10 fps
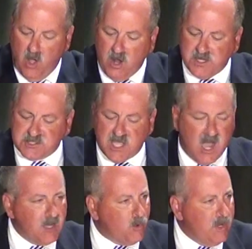longest
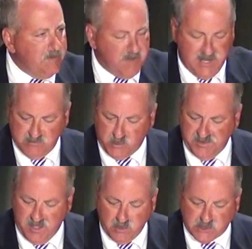concrete beams
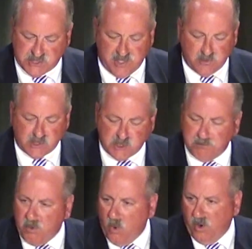with no center
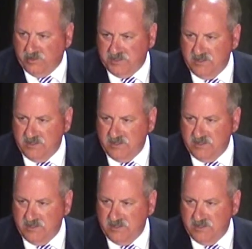support.